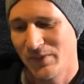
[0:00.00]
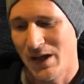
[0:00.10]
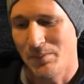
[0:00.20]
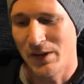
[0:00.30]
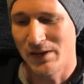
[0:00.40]

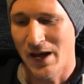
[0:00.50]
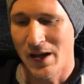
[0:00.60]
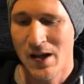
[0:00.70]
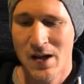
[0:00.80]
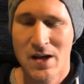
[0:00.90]
Can't beat
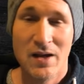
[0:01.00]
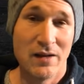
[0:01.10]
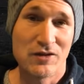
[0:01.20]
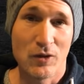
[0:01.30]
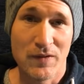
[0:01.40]
that.
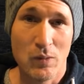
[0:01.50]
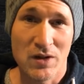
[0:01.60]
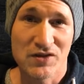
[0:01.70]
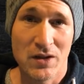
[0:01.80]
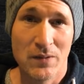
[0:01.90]
And so if you want
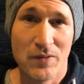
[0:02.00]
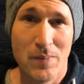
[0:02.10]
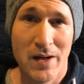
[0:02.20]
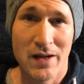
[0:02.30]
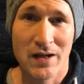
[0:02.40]
to sign up for
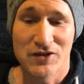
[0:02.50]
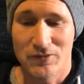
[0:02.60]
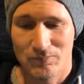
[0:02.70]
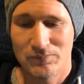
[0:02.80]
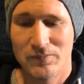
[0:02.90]
Binance,
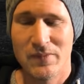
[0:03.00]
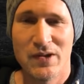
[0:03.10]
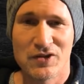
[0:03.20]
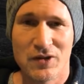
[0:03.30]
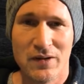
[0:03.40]

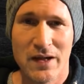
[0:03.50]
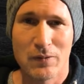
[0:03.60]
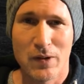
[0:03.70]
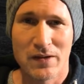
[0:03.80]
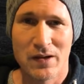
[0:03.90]
there's a link
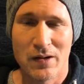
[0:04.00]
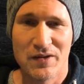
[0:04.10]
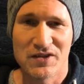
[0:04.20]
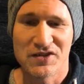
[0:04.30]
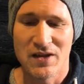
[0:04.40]
right there on
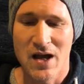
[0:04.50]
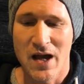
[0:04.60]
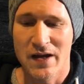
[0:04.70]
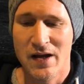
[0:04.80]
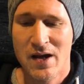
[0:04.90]
this
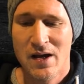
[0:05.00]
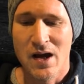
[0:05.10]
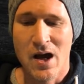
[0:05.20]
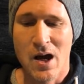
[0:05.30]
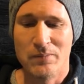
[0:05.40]
slide.
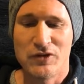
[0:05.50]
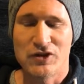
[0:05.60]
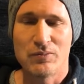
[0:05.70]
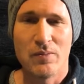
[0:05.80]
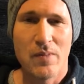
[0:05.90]
Um,
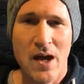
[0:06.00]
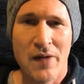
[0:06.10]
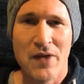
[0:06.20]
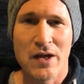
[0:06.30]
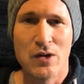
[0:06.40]
just
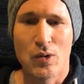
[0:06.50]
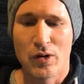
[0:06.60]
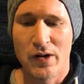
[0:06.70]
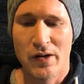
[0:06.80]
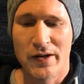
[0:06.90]
add that
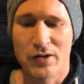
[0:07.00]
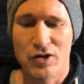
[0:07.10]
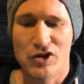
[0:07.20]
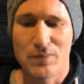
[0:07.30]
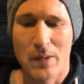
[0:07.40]
URL in or
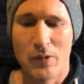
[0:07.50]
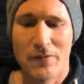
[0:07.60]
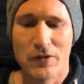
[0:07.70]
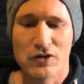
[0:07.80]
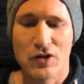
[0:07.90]
use my
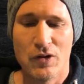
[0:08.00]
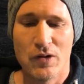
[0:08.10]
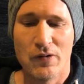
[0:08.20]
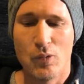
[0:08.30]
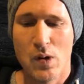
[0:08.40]
reference
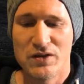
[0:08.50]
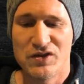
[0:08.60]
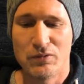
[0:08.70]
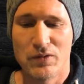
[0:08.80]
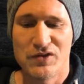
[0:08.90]
code of
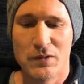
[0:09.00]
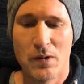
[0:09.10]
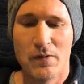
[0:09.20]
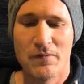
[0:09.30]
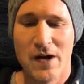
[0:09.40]

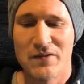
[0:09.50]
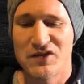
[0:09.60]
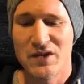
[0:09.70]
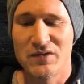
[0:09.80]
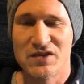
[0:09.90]

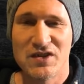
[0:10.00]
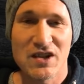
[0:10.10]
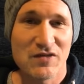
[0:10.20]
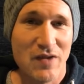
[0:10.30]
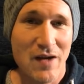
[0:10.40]

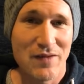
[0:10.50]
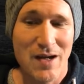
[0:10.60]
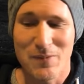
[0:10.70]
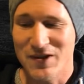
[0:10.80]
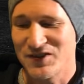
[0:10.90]

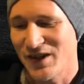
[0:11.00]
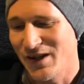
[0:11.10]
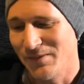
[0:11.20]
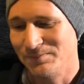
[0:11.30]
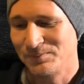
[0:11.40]
100576591 when you
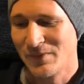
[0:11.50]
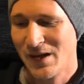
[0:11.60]
sign up.